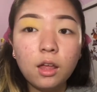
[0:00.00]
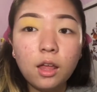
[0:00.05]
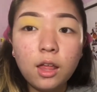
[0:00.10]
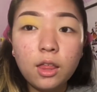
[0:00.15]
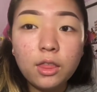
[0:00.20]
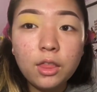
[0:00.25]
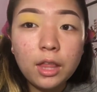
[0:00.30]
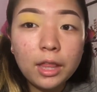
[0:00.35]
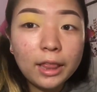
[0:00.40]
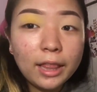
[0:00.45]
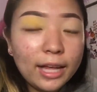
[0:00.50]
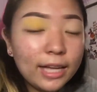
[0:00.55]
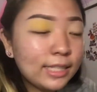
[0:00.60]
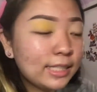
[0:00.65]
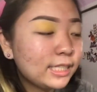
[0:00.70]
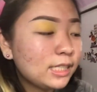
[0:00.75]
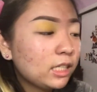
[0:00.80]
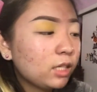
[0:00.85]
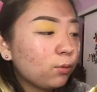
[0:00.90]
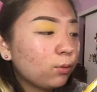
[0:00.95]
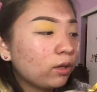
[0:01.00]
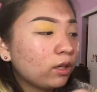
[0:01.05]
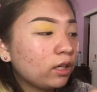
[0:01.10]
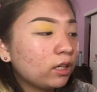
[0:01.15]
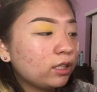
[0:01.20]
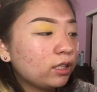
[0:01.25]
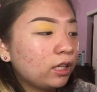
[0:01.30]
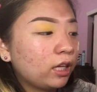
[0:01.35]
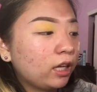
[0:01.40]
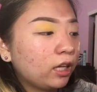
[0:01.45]
And then lastly, we're
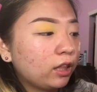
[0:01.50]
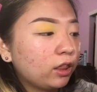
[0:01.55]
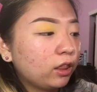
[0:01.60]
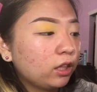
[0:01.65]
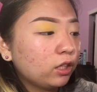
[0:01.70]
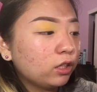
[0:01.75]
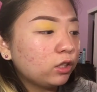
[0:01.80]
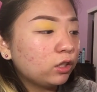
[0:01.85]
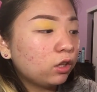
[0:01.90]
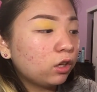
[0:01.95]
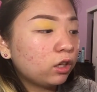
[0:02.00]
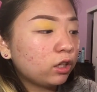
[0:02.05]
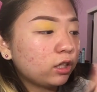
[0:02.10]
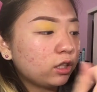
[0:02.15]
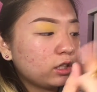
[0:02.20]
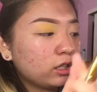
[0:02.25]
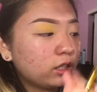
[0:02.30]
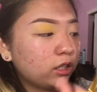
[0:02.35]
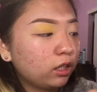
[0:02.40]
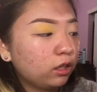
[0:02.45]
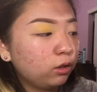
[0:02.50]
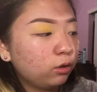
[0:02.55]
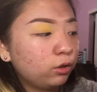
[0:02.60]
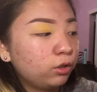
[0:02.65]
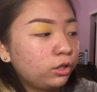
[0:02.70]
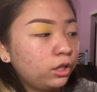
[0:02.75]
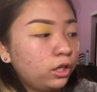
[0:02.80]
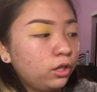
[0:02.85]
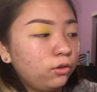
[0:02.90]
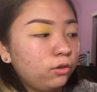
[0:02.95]
gonna take the darkest yellow
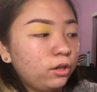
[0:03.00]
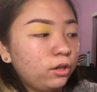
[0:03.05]
shade